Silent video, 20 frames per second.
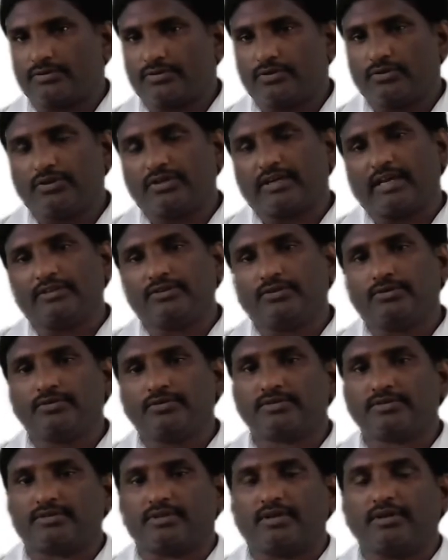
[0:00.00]
So we can
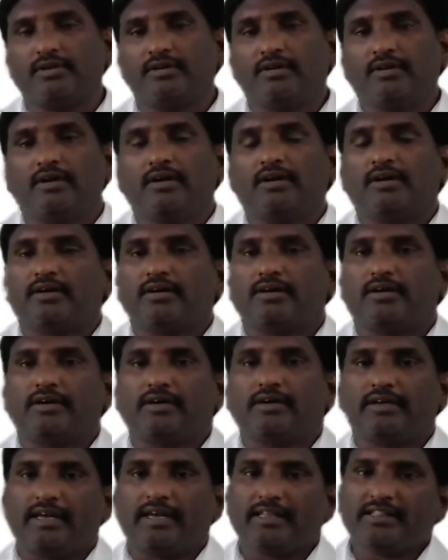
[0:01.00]
use
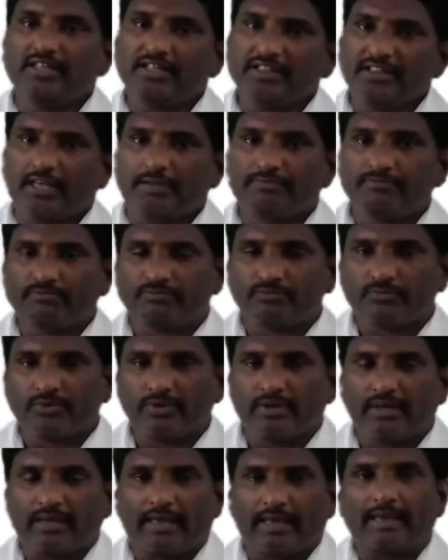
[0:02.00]
any
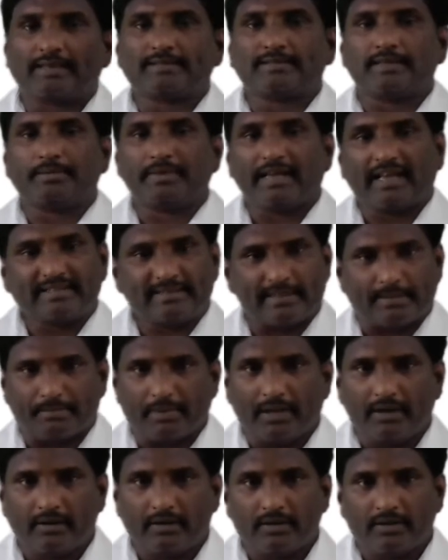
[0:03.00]
name except
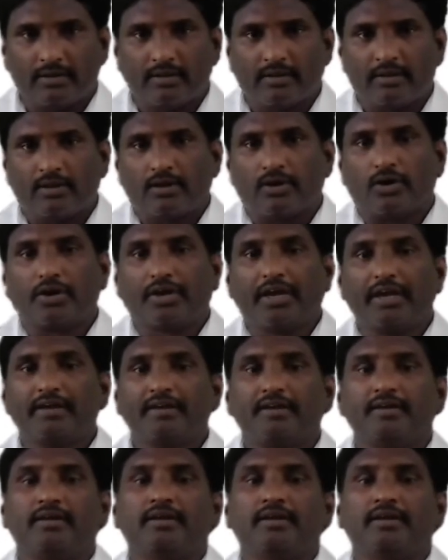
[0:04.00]
XML. Okay.